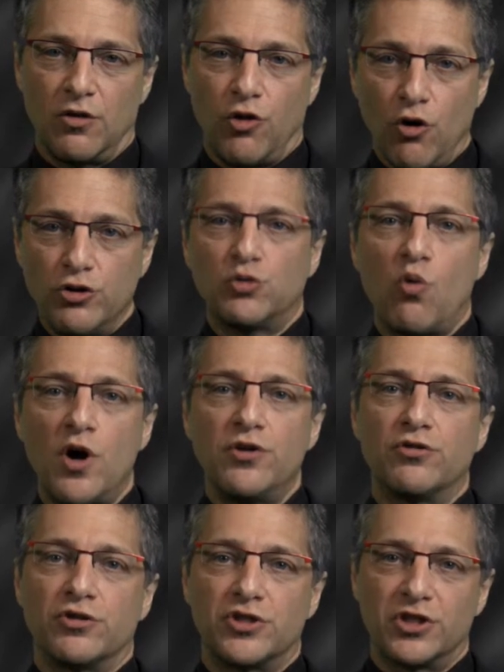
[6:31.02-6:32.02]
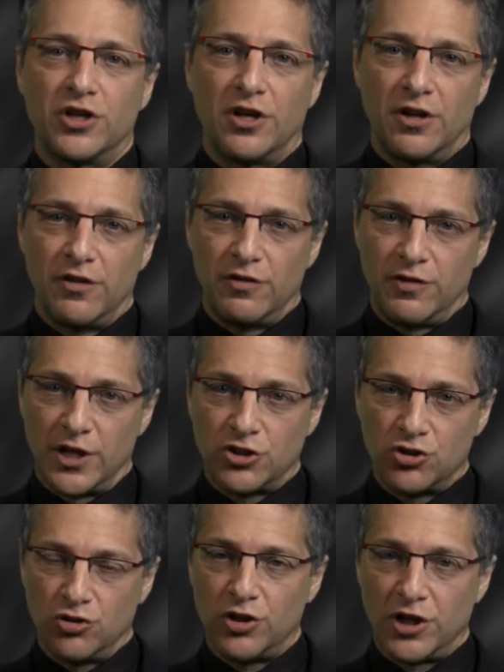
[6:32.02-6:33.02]
Those wonders that
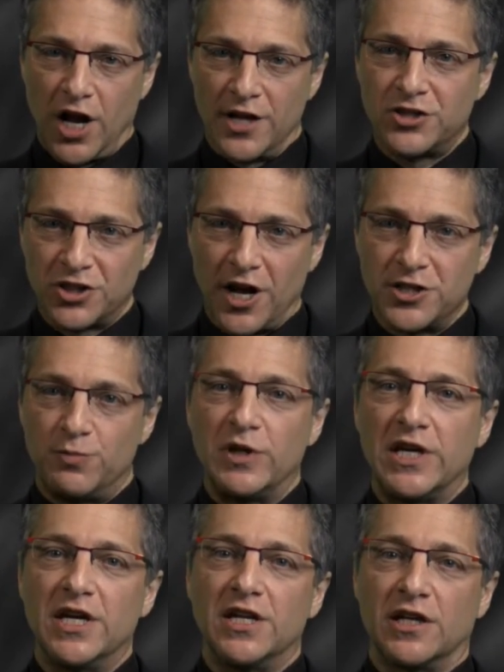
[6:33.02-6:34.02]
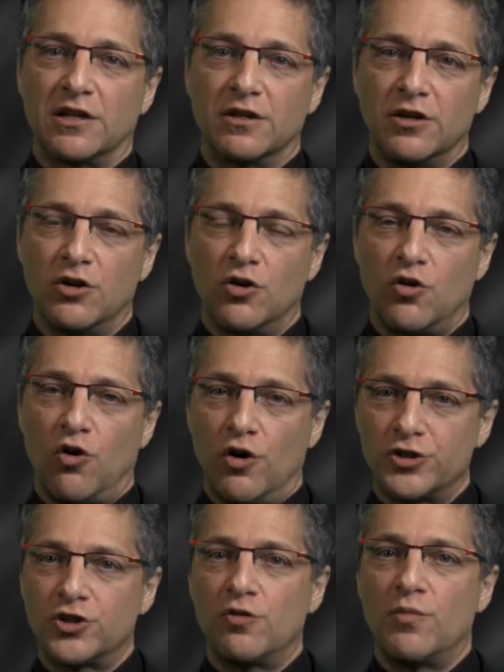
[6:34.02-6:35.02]
stood at Einstein's beginning
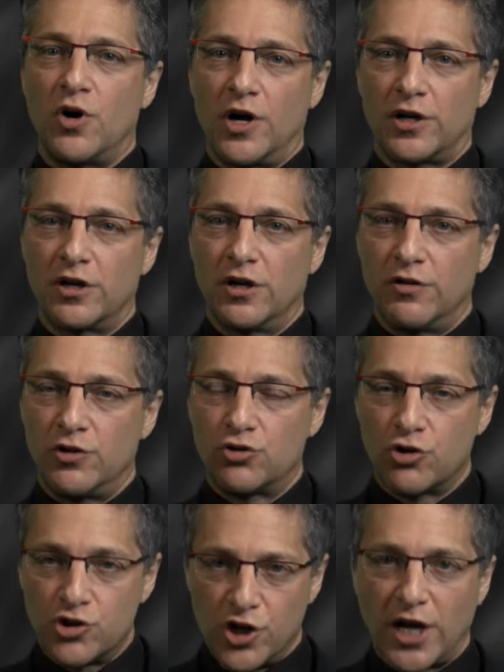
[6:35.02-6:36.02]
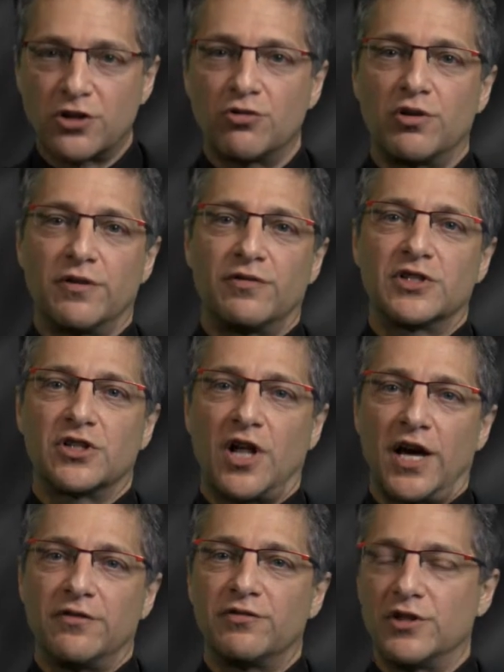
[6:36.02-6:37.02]
also mark the trajectory of his
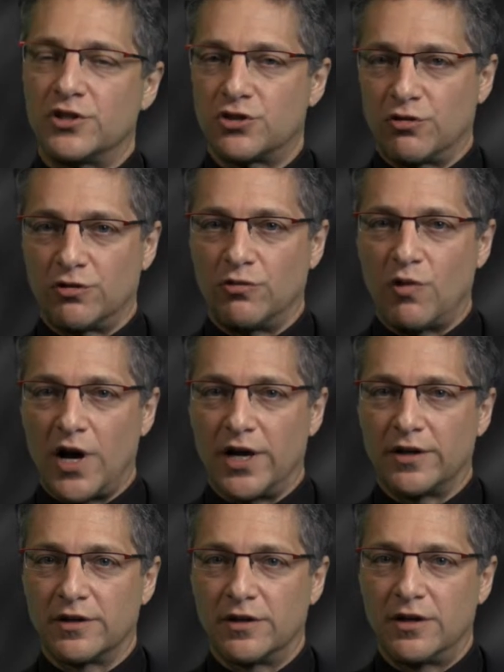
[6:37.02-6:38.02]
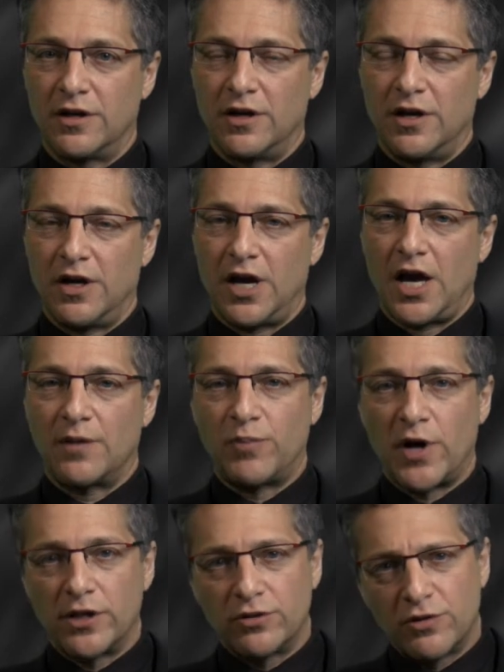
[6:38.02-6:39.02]
life in a certain way. And
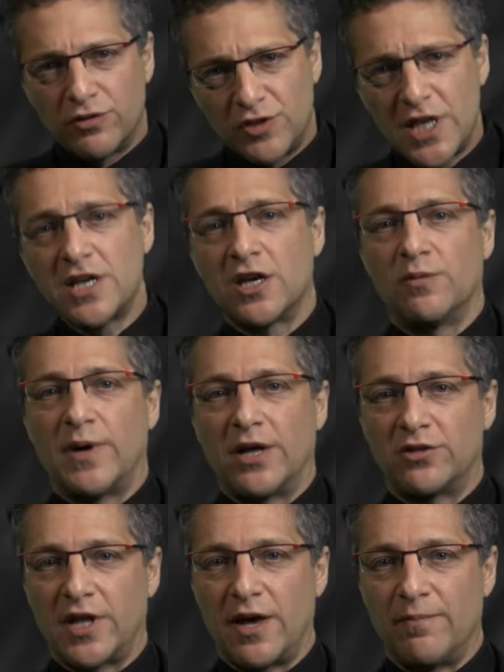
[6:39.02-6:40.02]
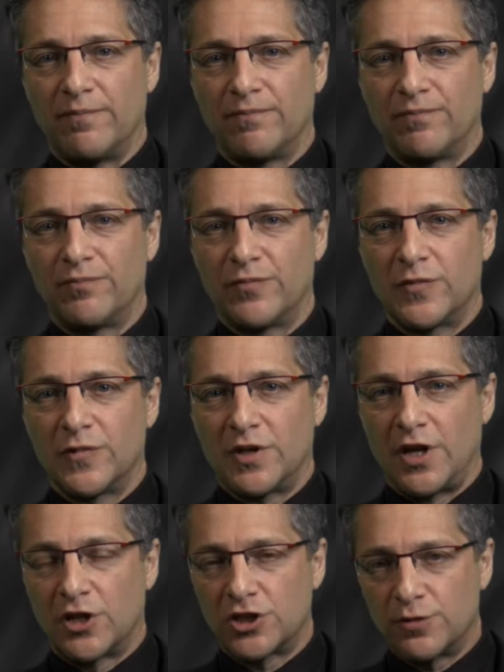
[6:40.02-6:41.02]
by thinking about them
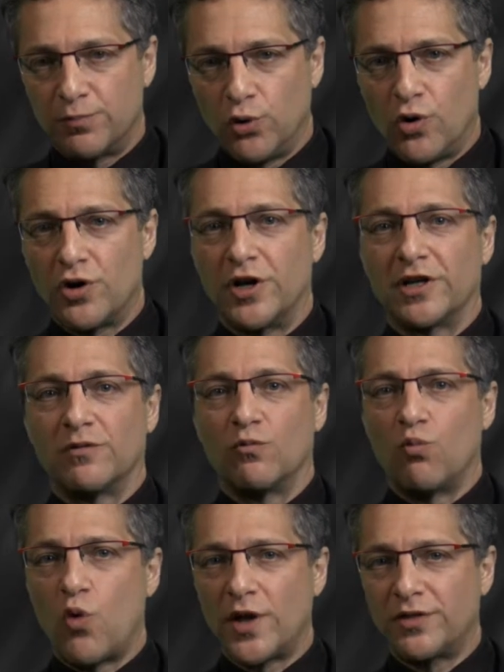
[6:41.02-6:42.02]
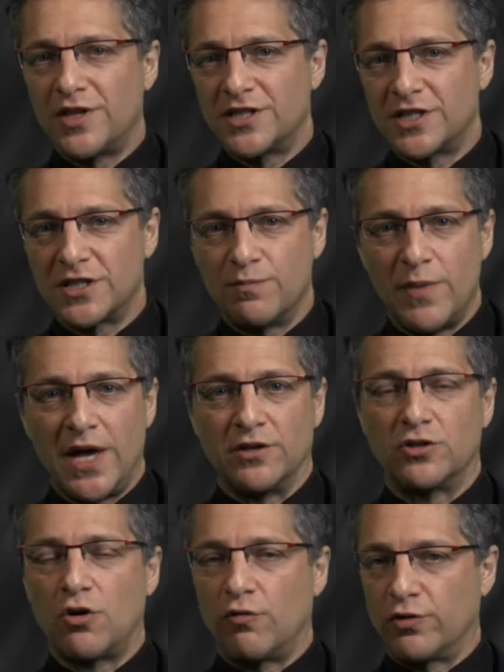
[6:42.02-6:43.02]
and exploring what this has
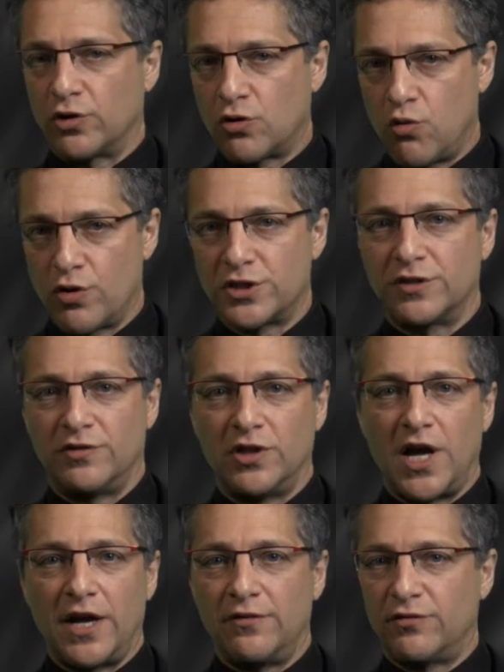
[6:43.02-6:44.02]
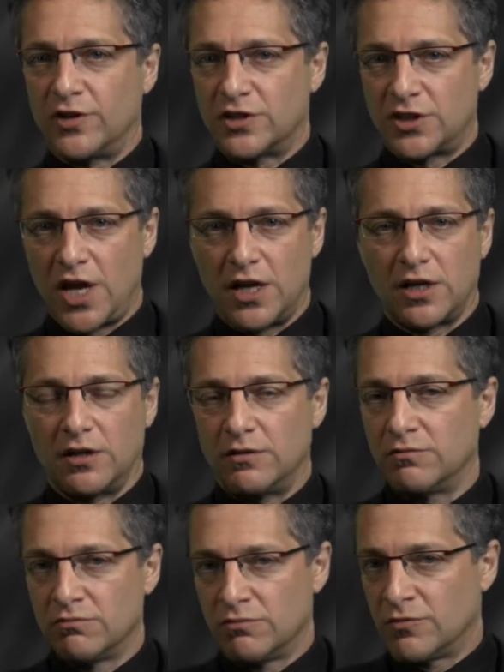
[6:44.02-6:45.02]
meant over the course of a life that's taken